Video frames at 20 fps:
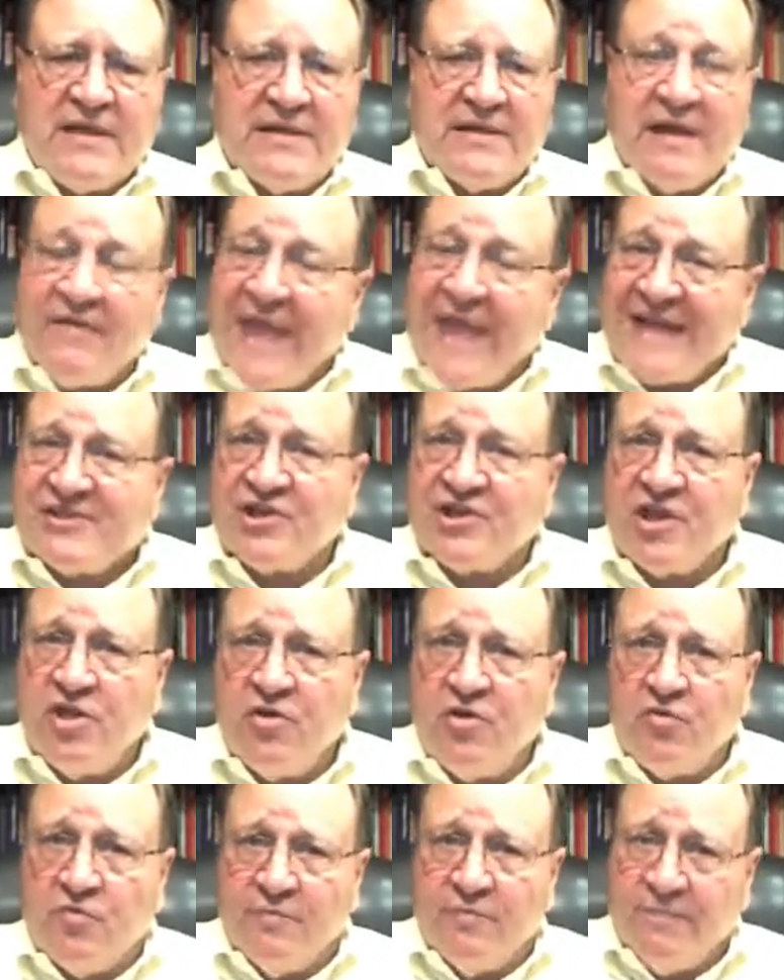Now that's
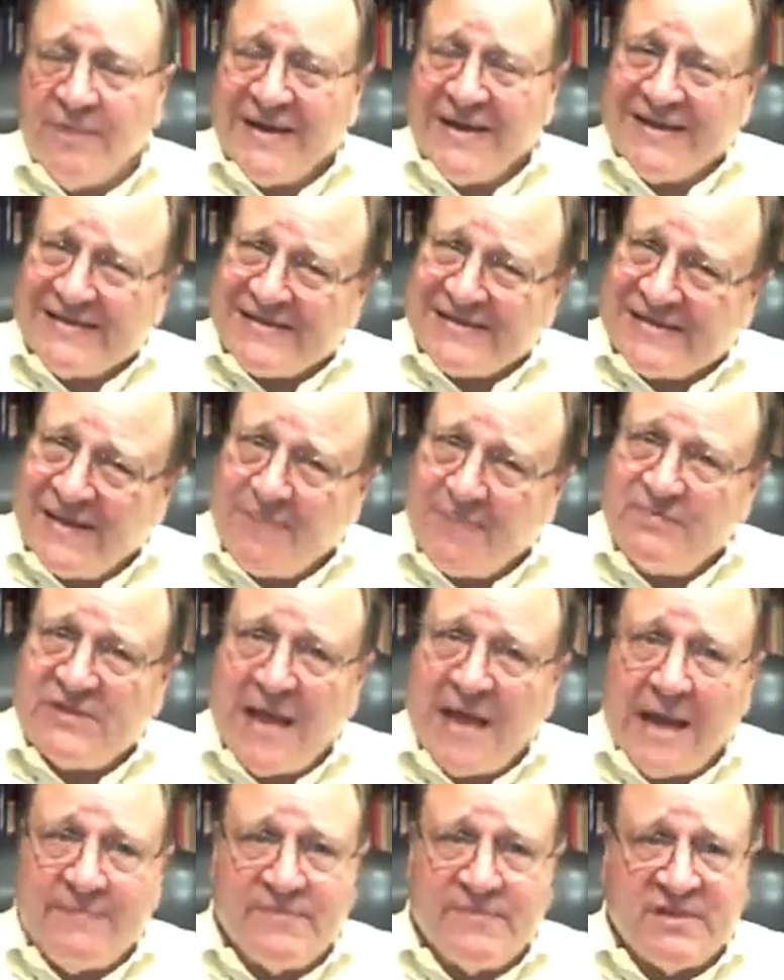cute, but it
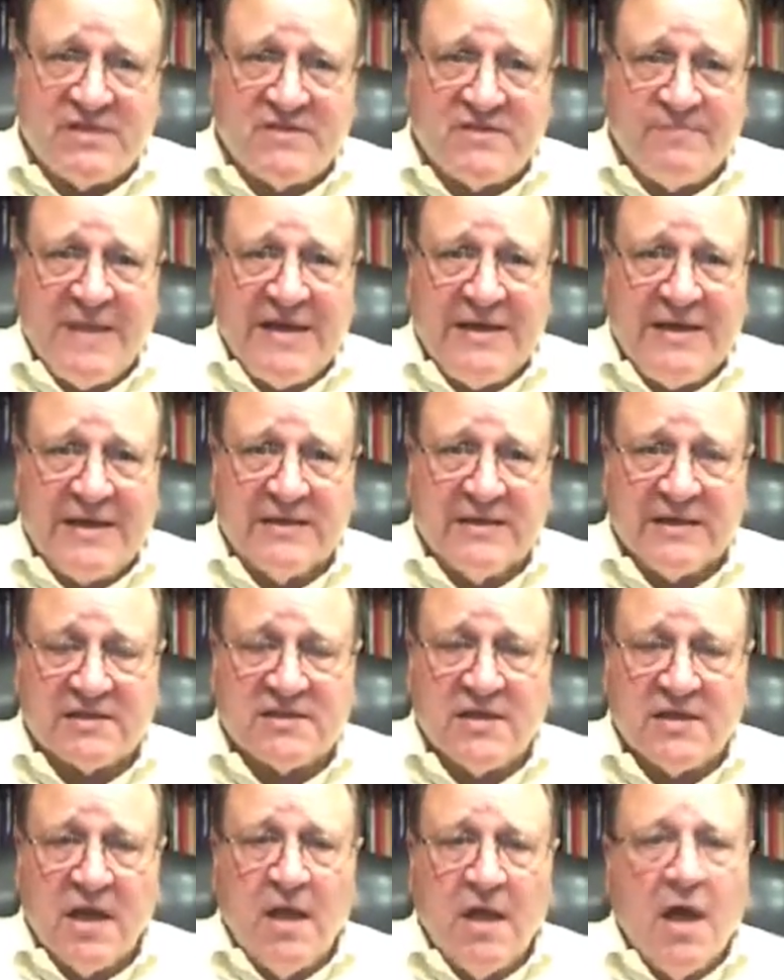sometimes is
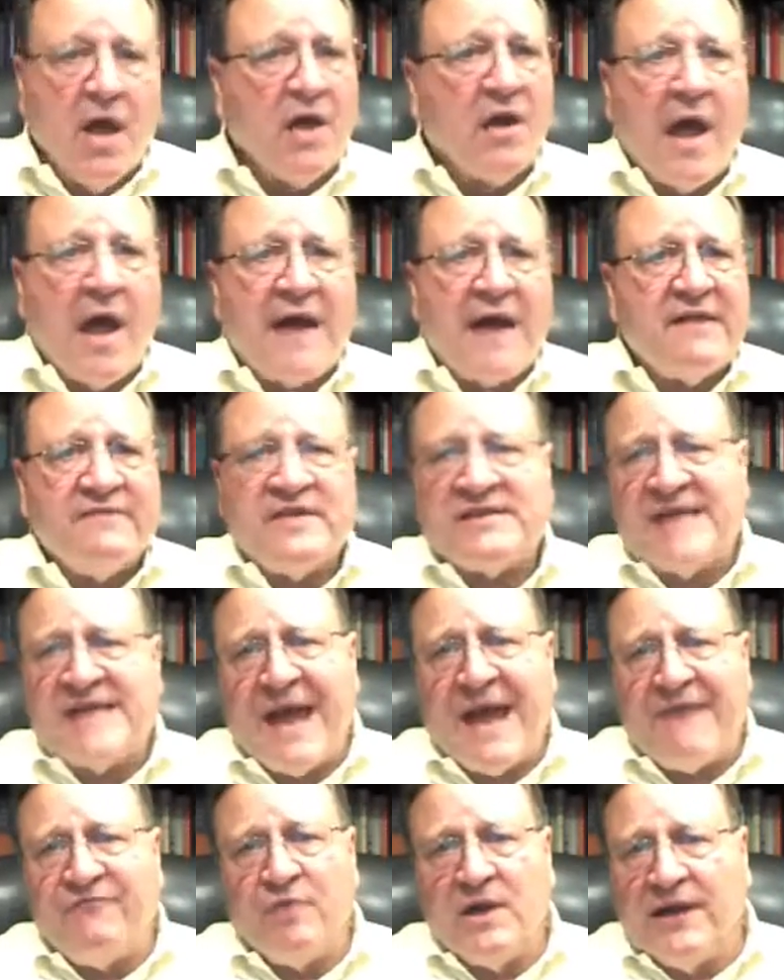meaningless. A lot of us
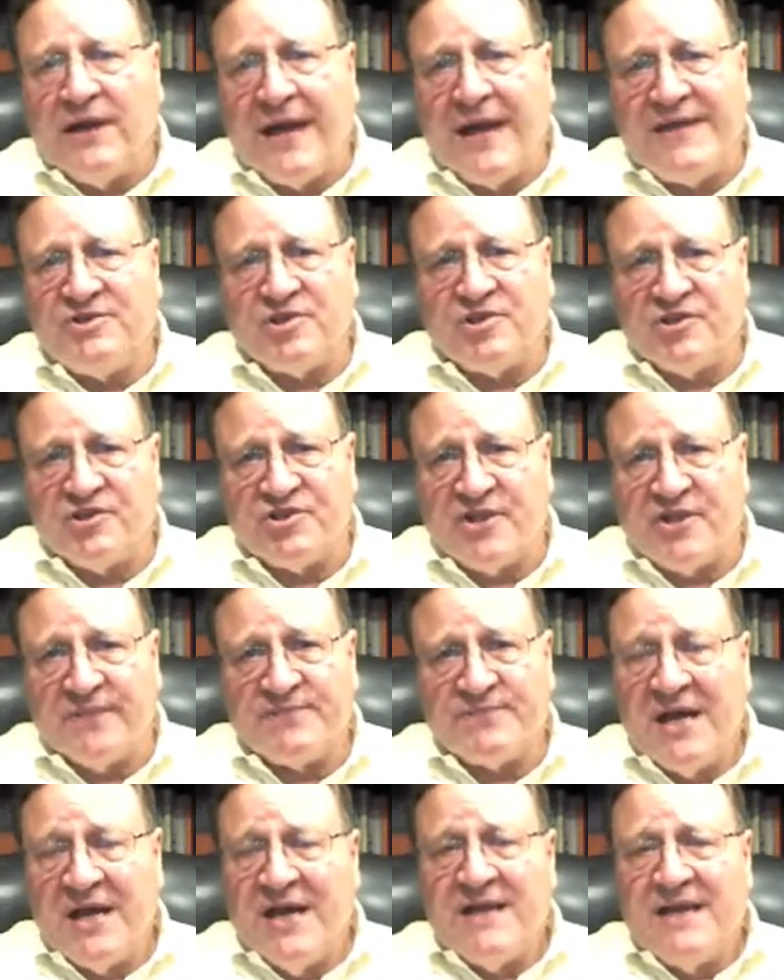have
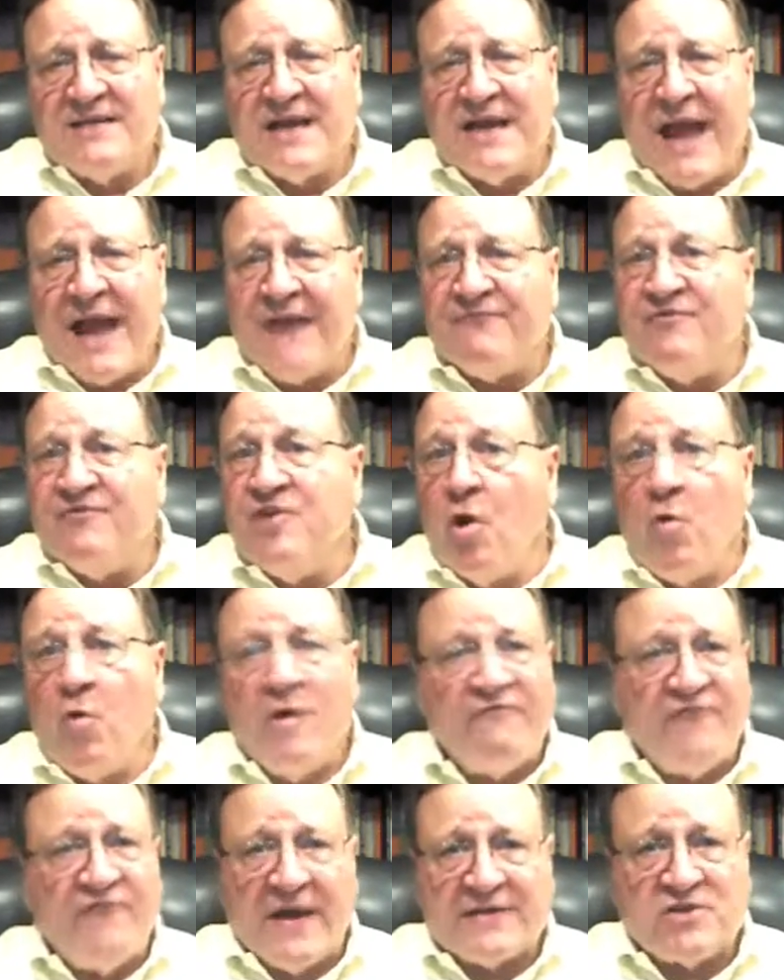relationships that have no
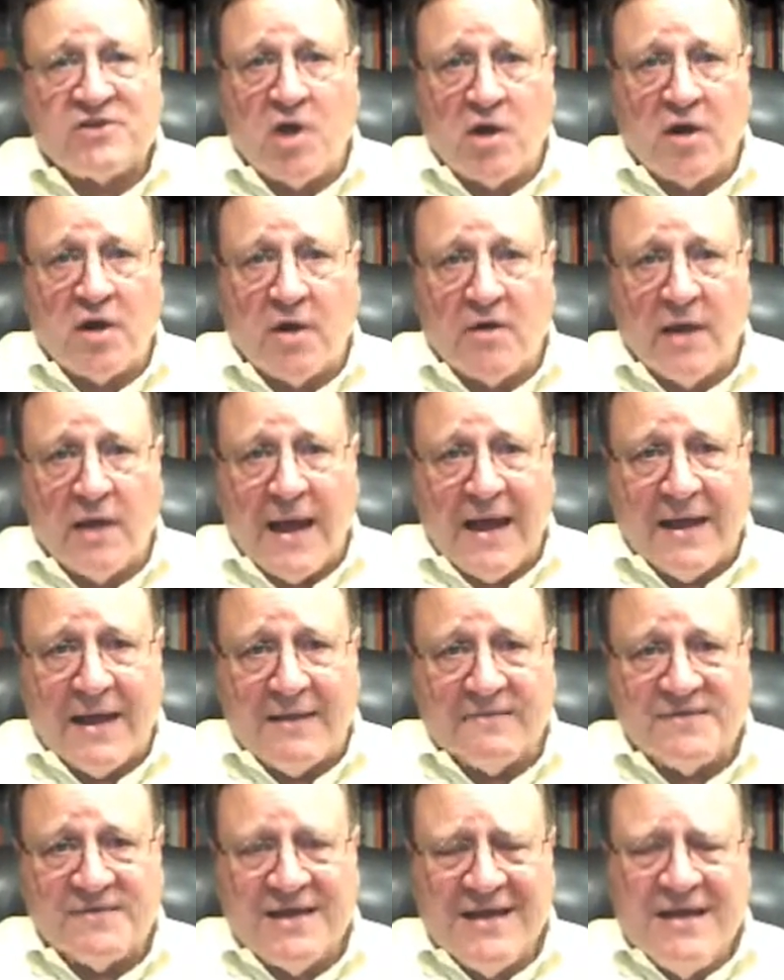effect on our
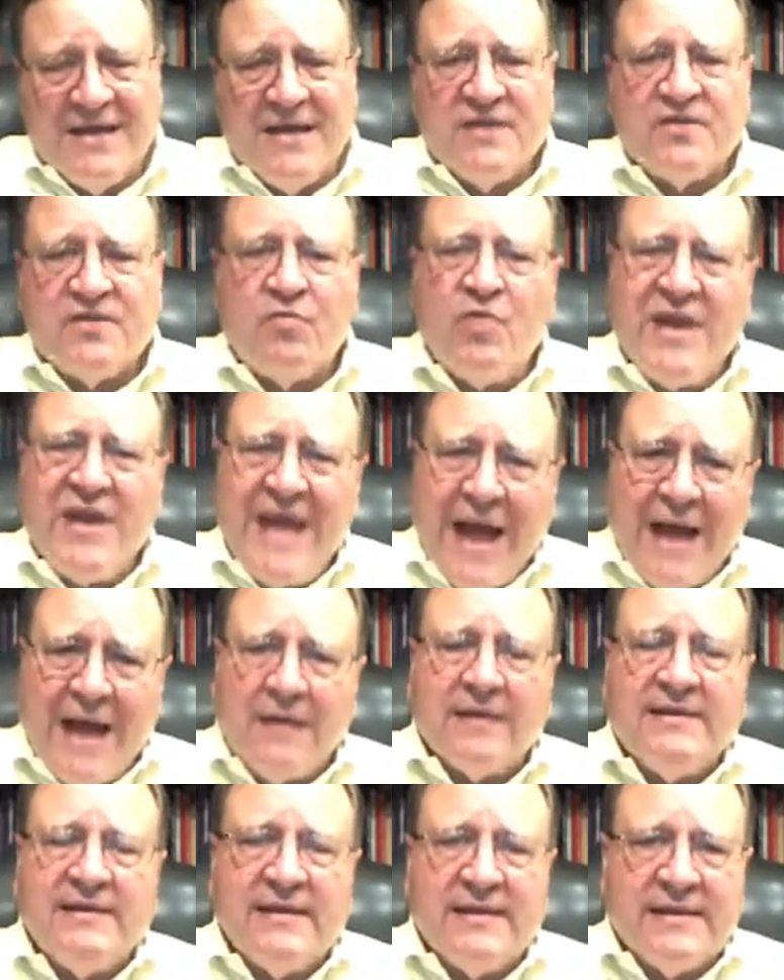lives. The
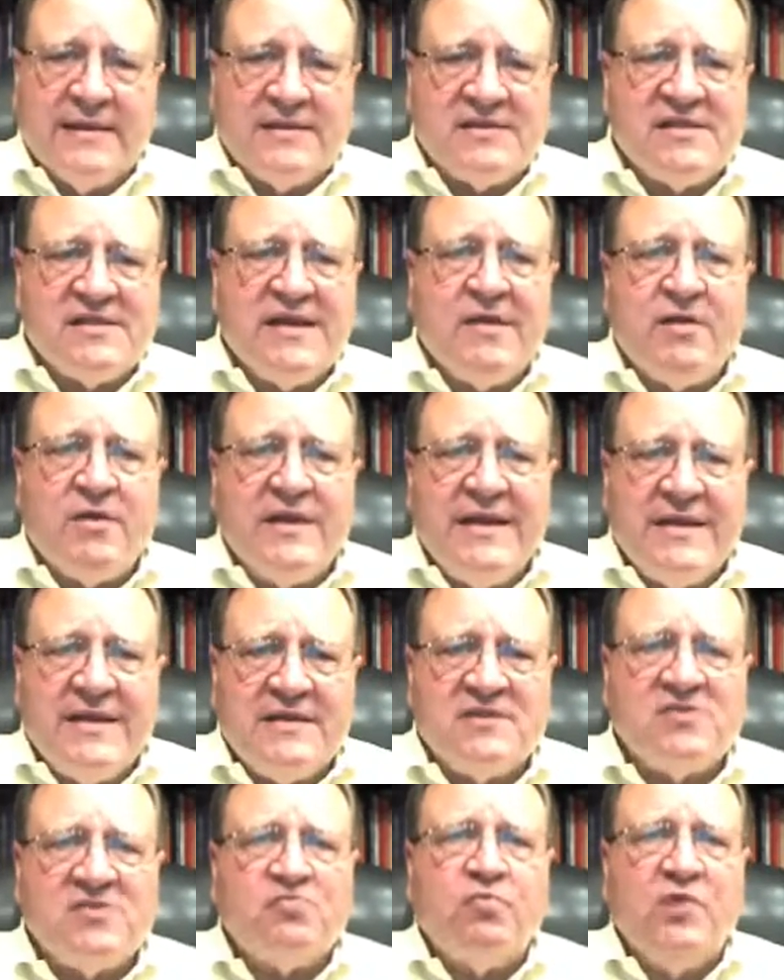reality is there
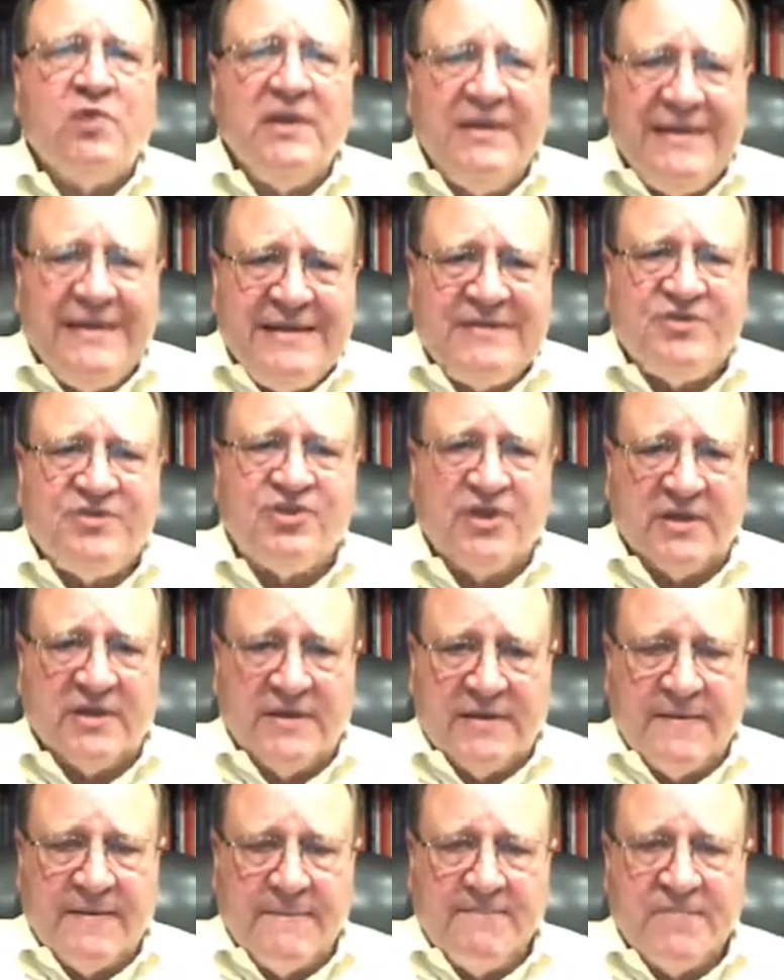is religion
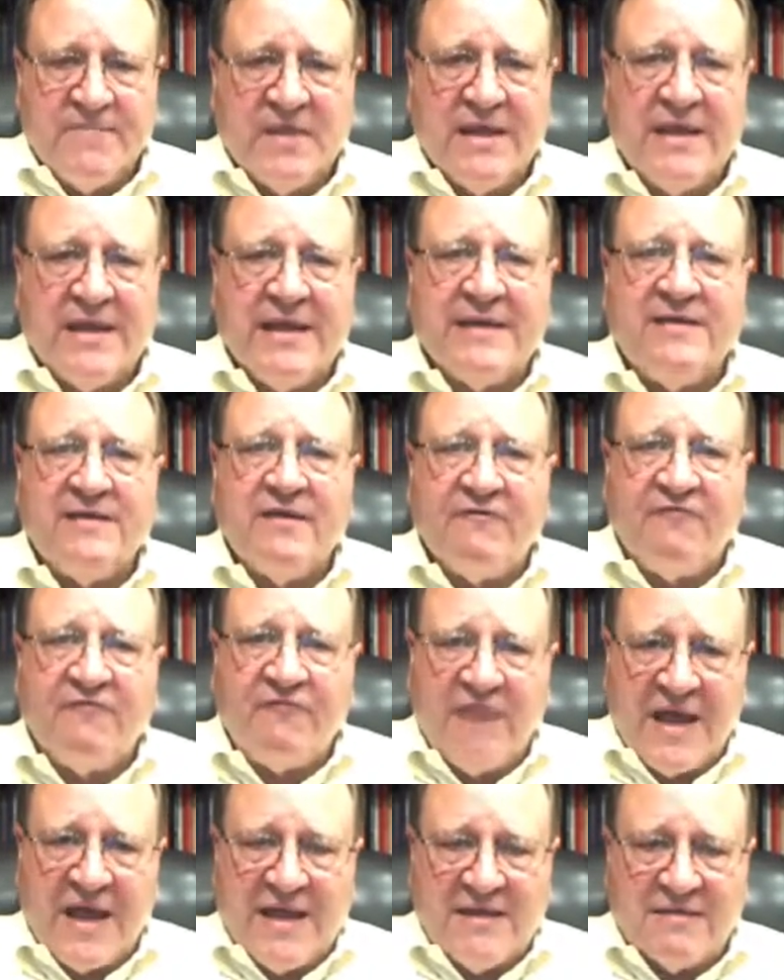in the
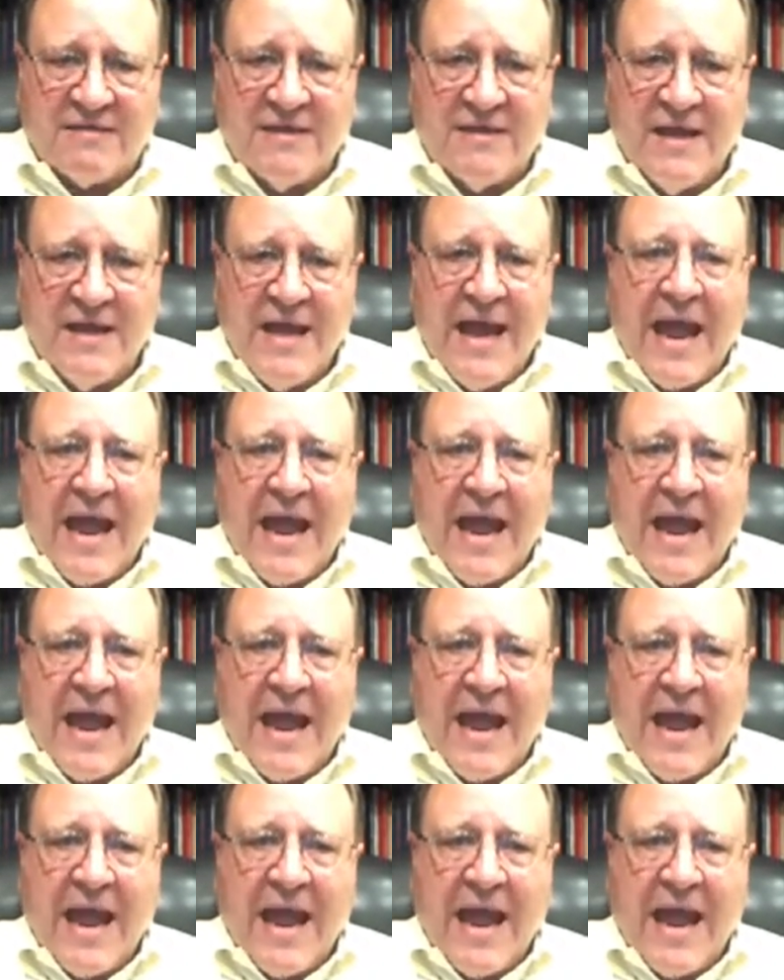faith.